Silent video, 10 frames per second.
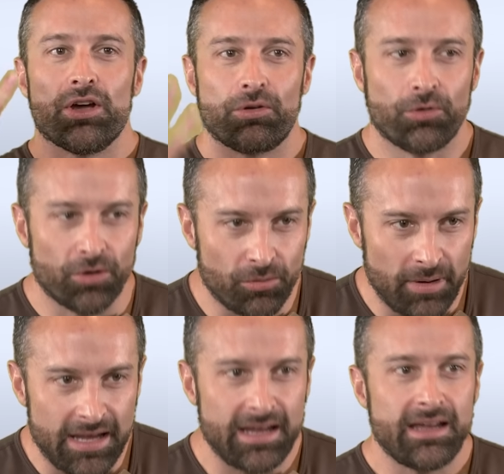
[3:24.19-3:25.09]
your
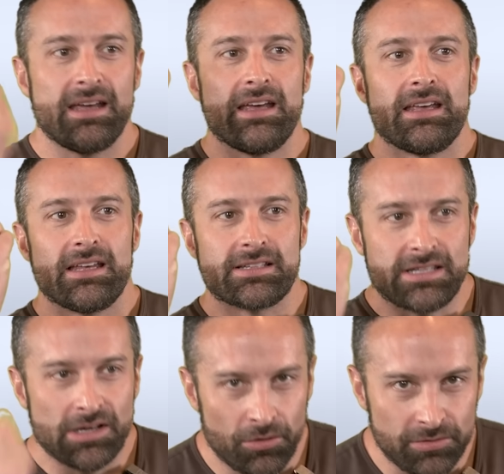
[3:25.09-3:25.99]
way is
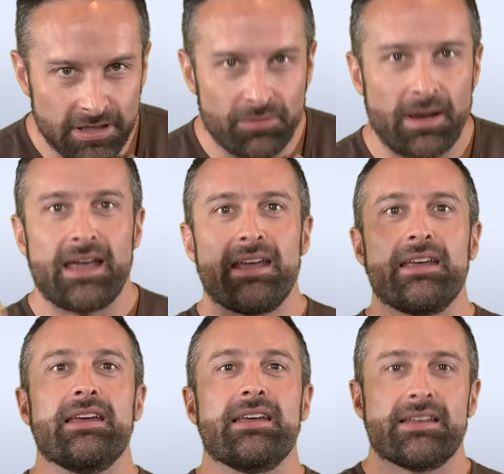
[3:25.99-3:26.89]
the only
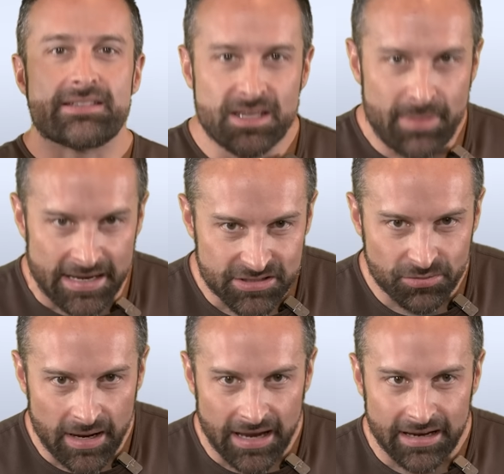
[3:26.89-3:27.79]
way is the
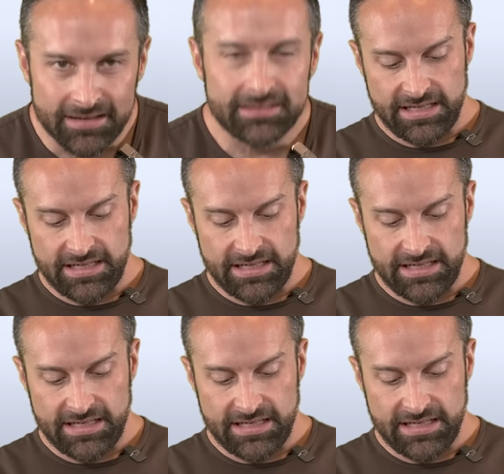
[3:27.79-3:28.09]
best way?